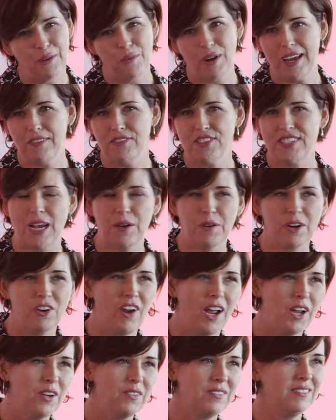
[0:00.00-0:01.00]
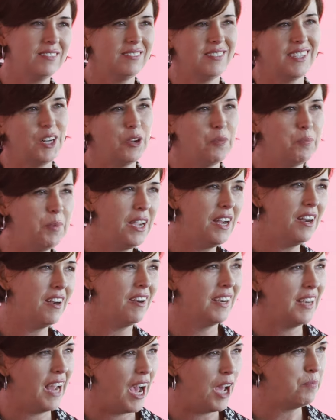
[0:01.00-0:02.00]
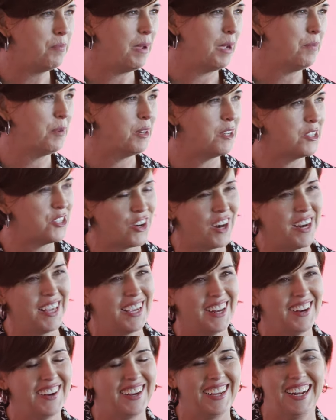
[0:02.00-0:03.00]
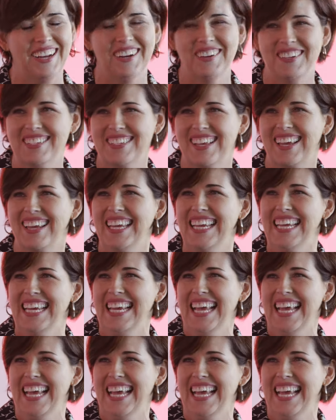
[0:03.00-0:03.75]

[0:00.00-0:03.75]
wife sauerkraut and you know beer and hot peppers, trying to get her, you know, it's like,